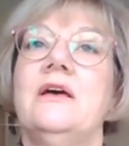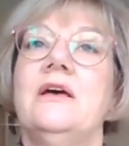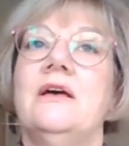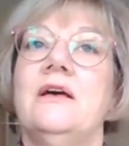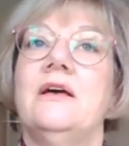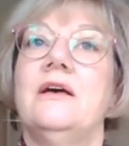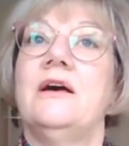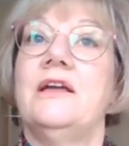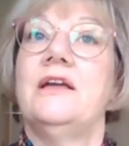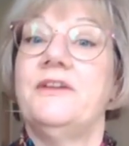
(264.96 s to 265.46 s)

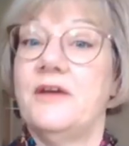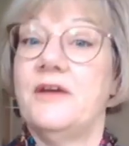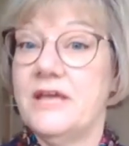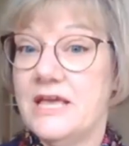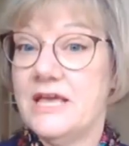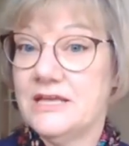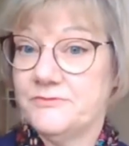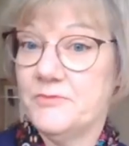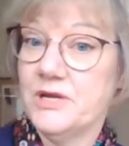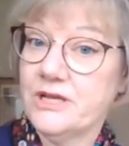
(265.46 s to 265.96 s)
And I
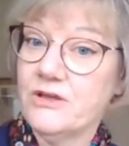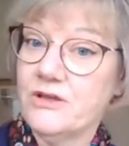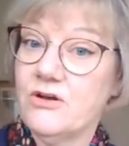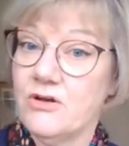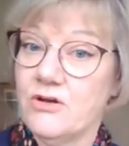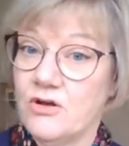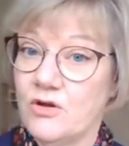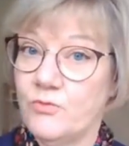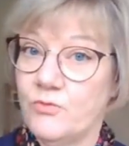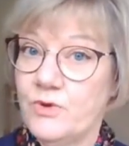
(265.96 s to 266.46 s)
had my
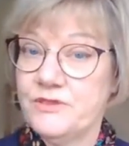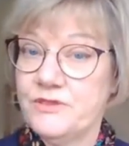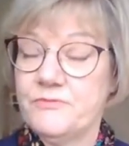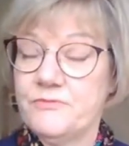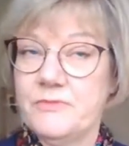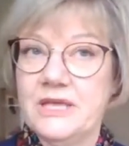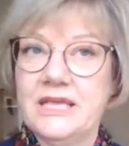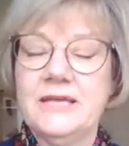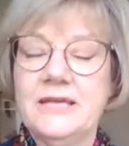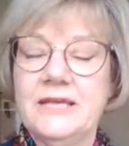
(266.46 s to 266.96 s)
car with
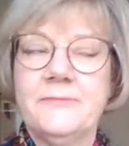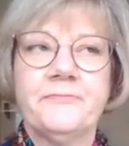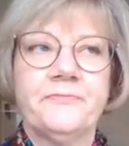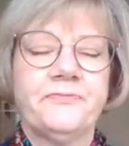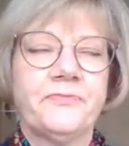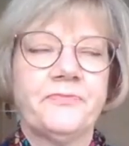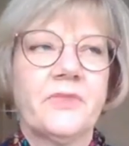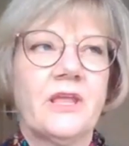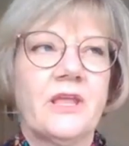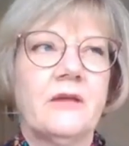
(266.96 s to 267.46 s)
me,
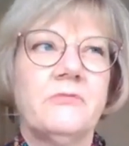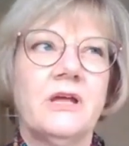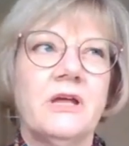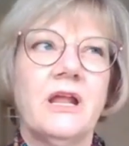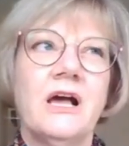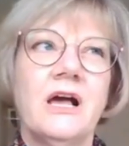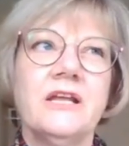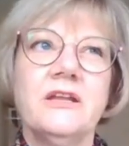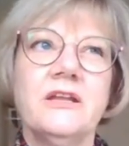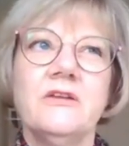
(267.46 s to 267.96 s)
but
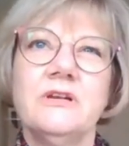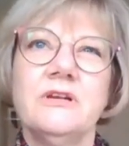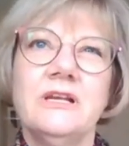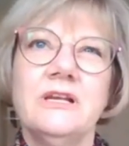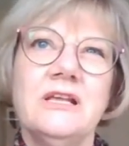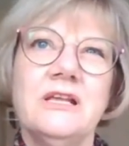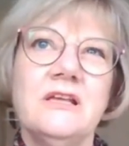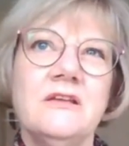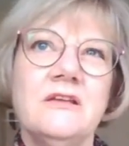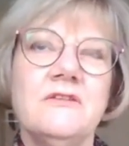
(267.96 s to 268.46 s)
I don't
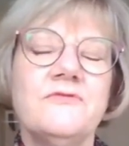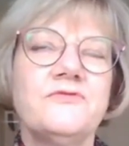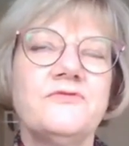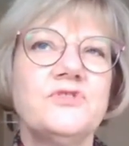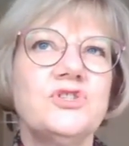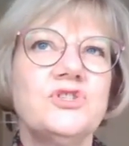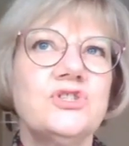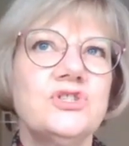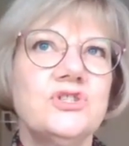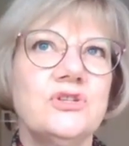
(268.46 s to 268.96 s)
live
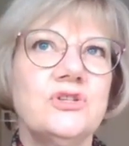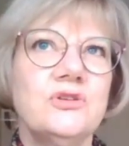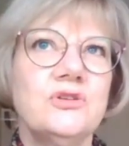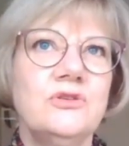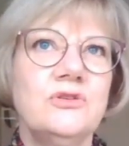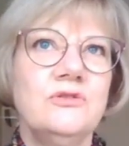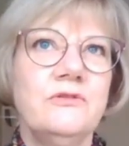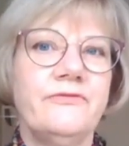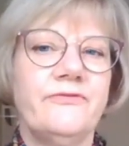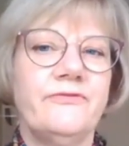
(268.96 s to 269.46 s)

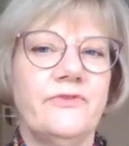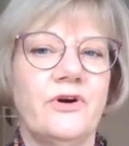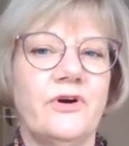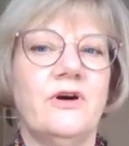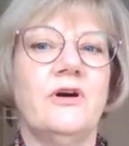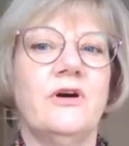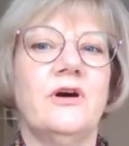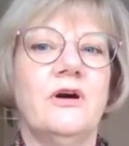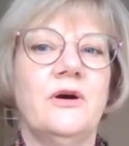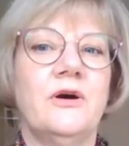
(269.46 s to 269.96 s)
too
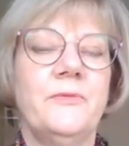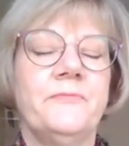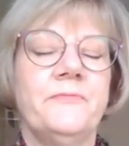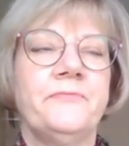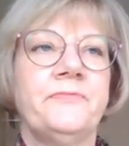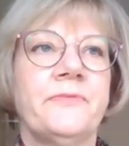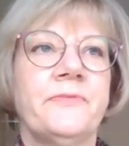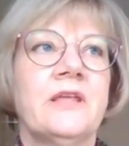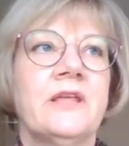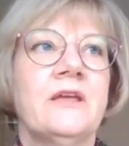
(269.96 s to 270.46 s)
far
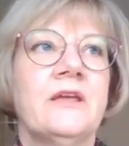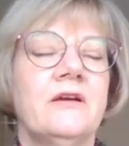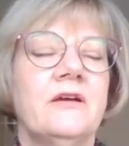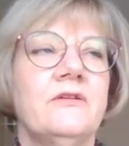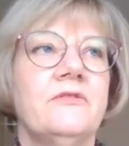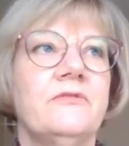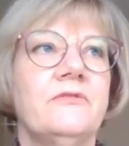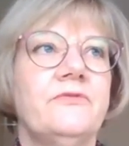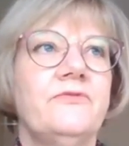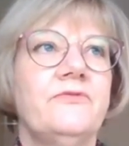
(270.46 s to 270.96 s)

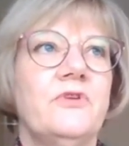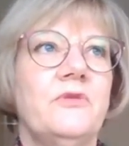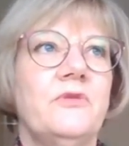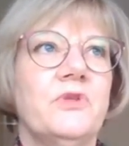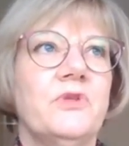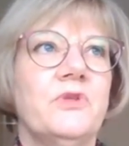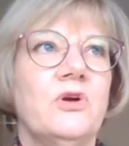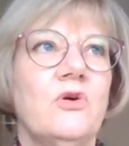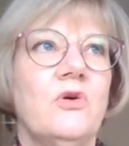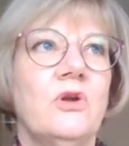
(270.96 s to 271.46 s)
from the
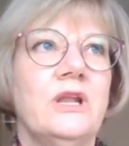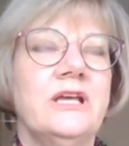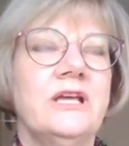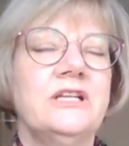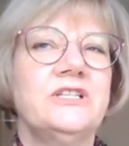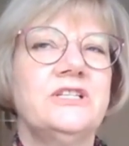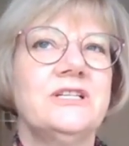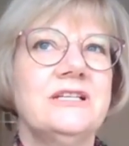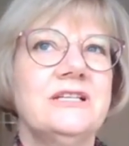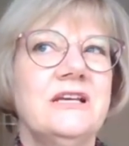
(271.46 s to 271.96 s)
college.
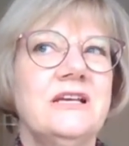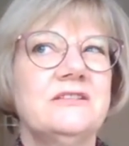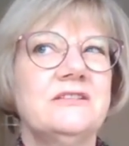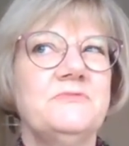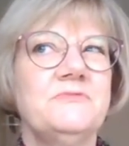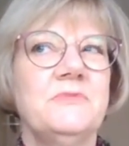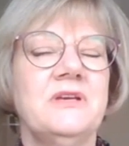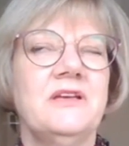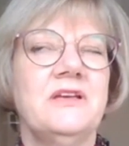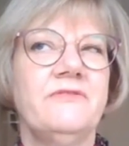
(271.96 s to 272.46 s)
It takes
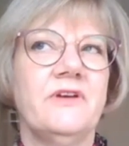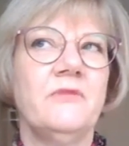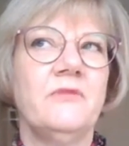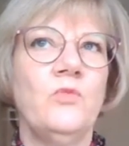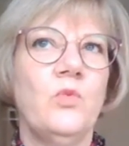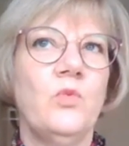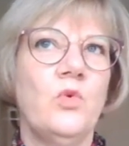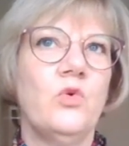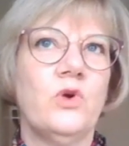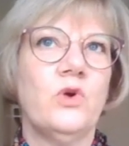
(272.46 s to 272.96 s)
me, if I'm
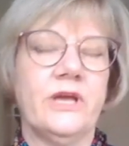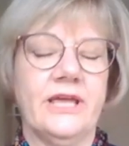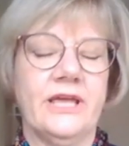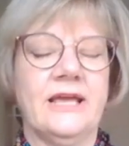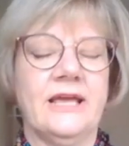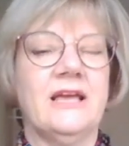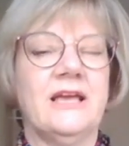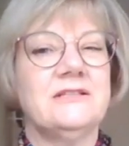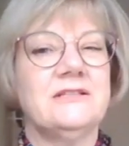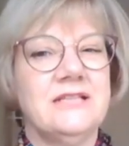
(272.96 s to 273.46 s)
walking,
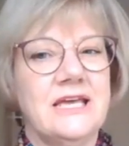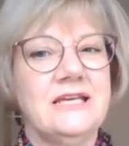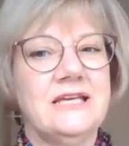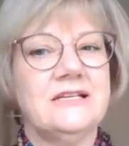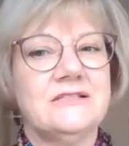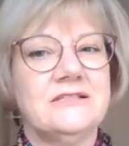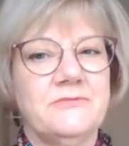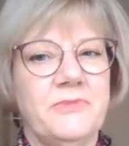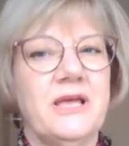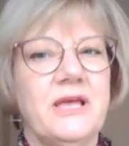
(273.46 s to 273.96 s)
it takes
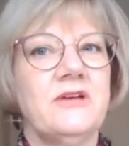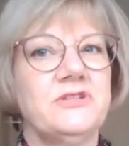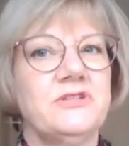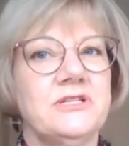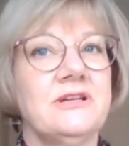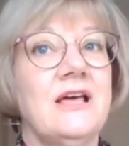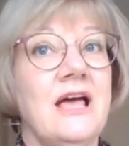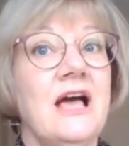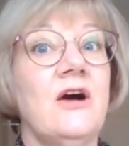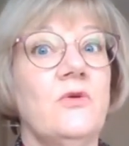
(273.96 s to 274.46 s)
about an
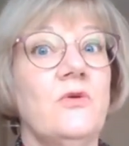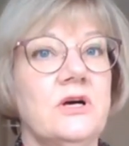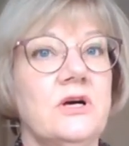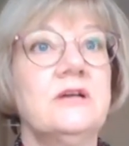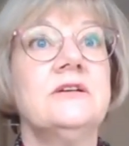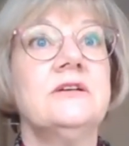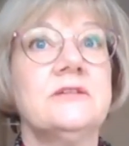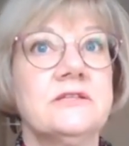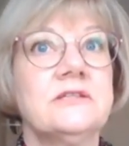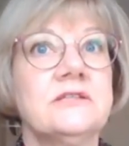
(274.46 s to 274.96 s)

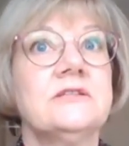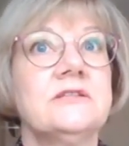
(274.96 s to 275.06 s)
hour.